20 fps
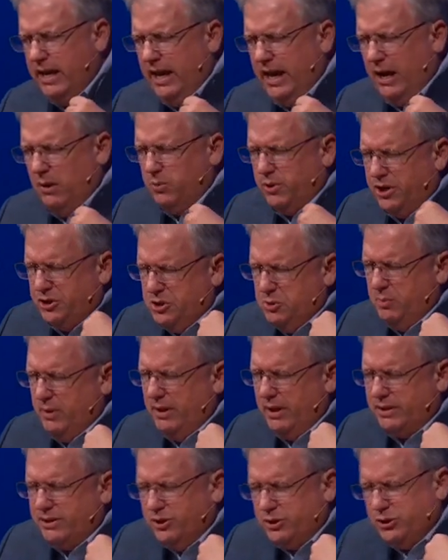I want it to be
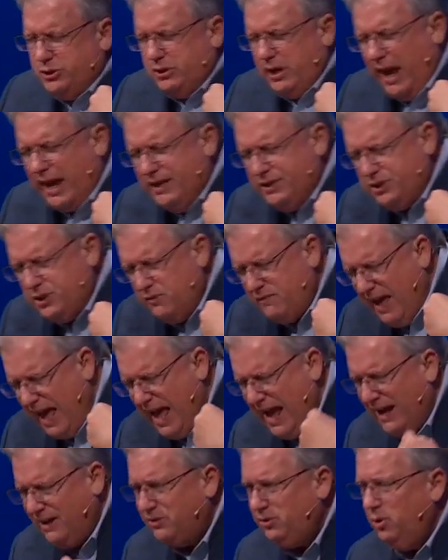a decisive
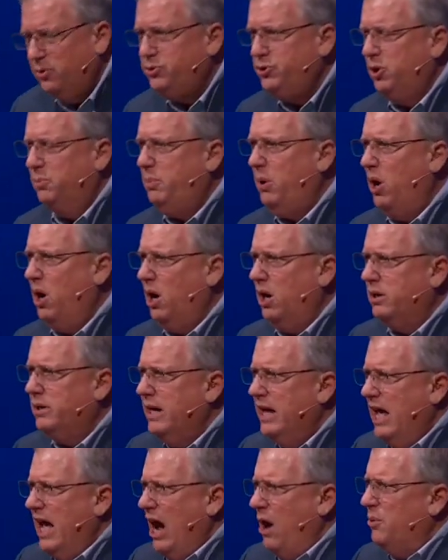act on your part.
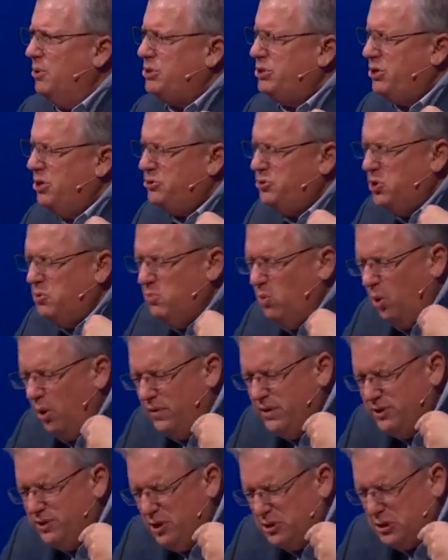I want you to do more
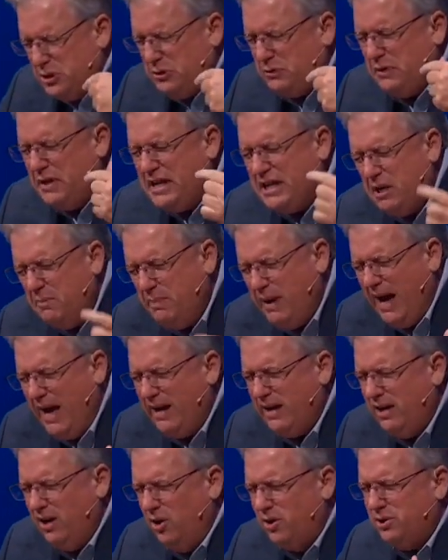than just think about
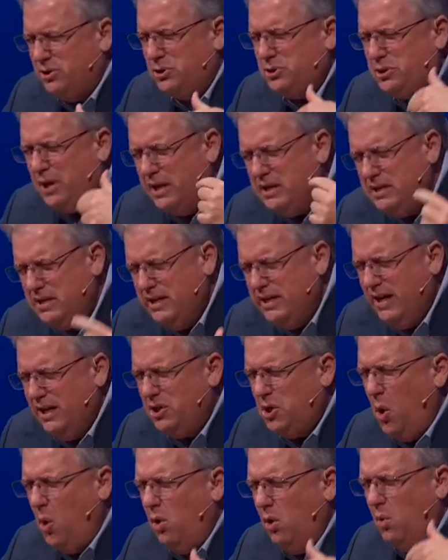it on a Sunday and
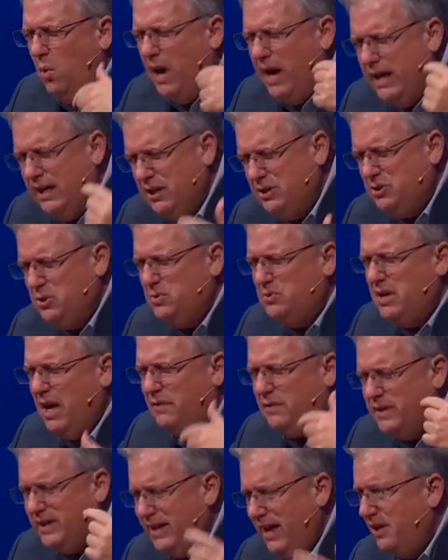go away and do
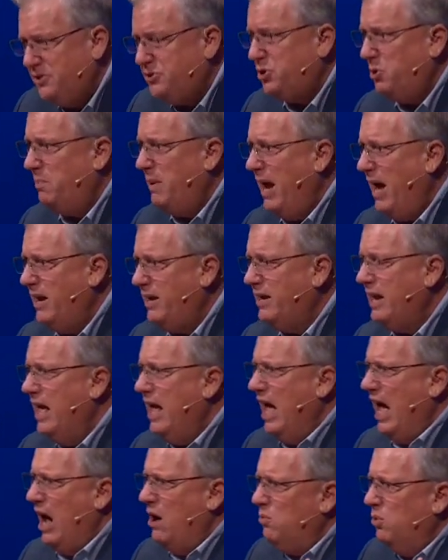nothing else about it.
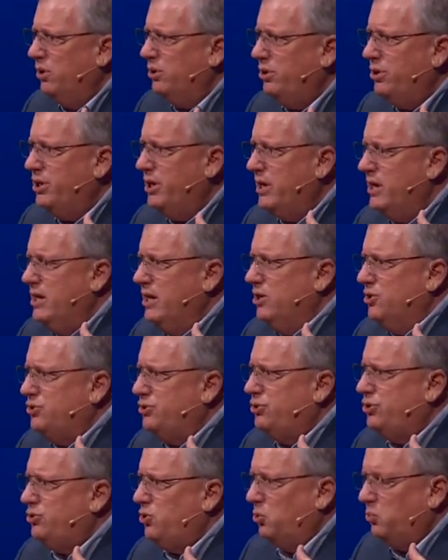I want you to
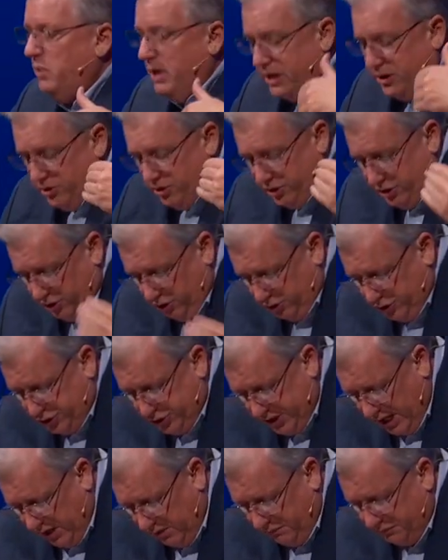surrender
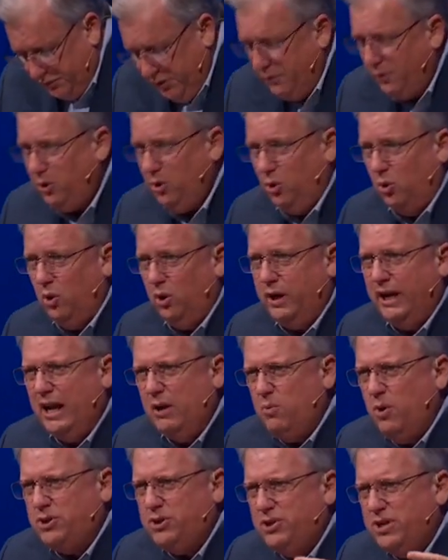yourself to the Lord and I
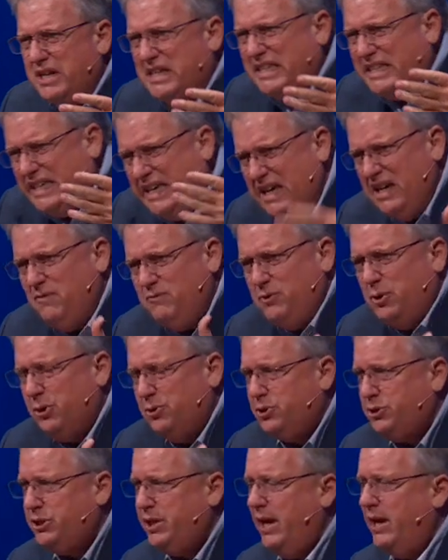want you to give
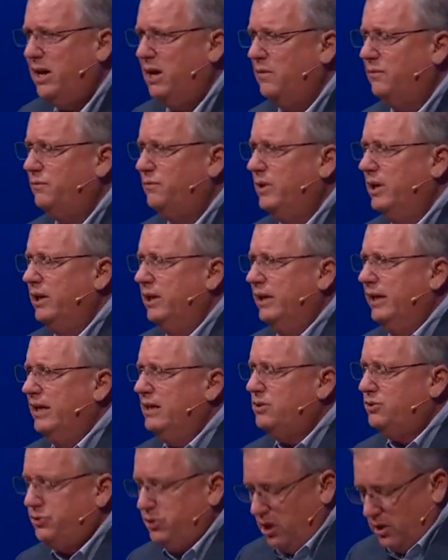yourself in
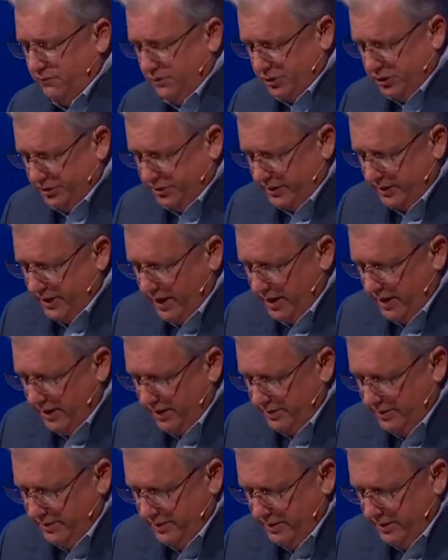service to
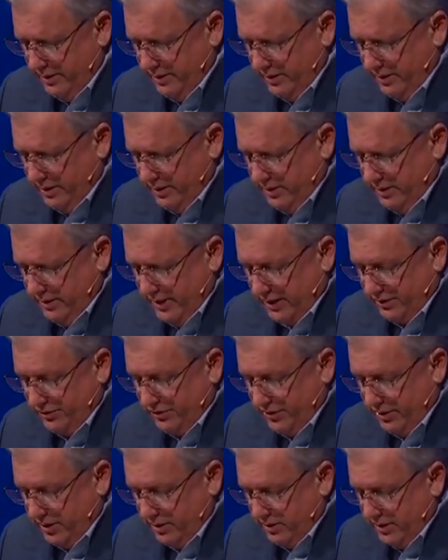God. That's
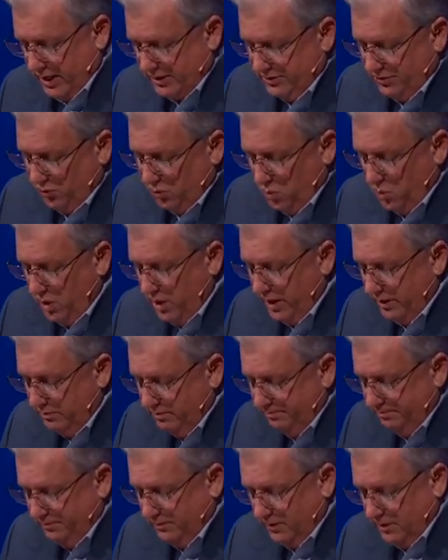the, that's the
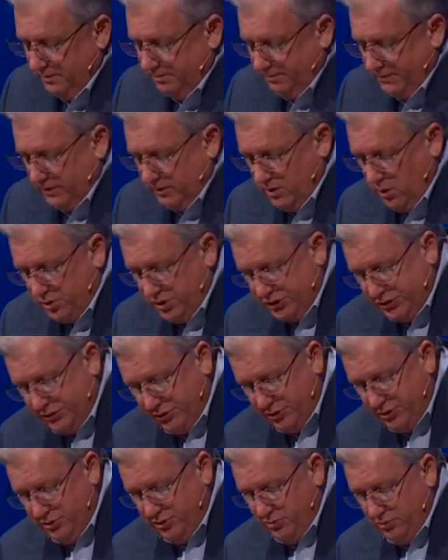what. Notice the
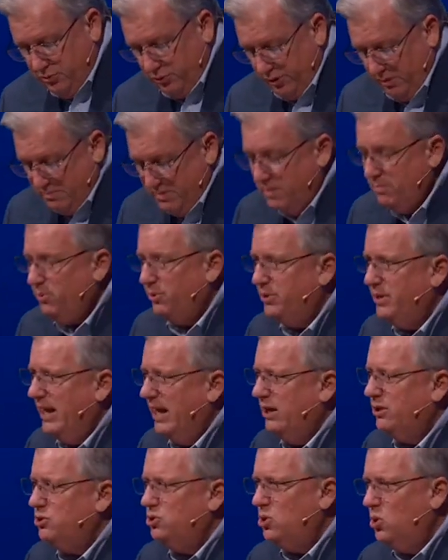who. Remember
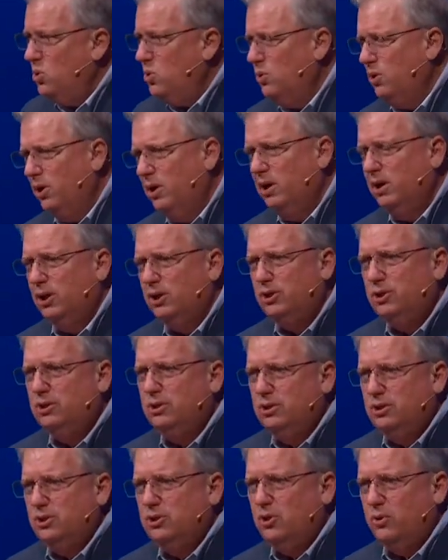now your
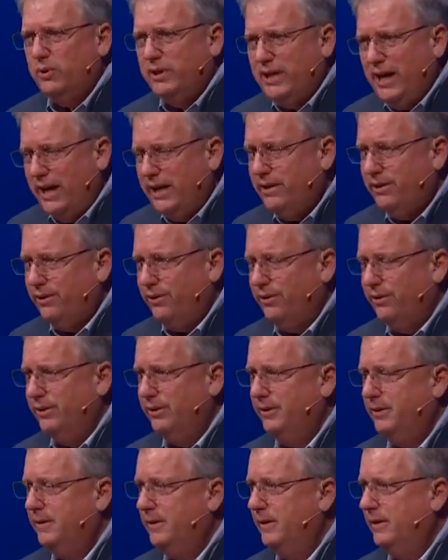creator.
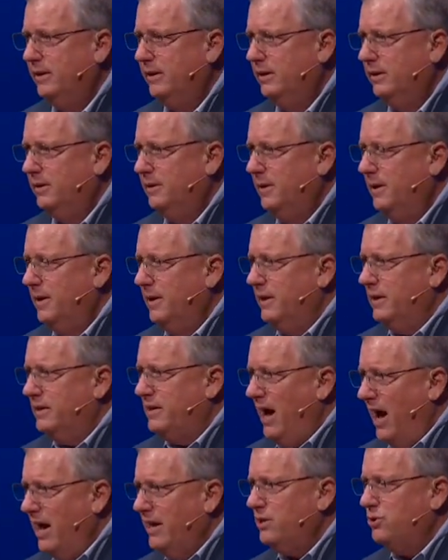
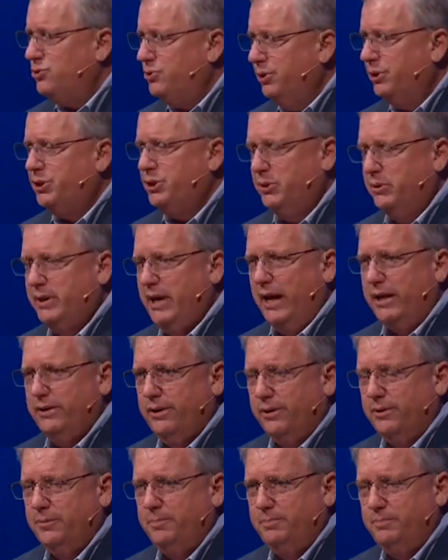God is your creator.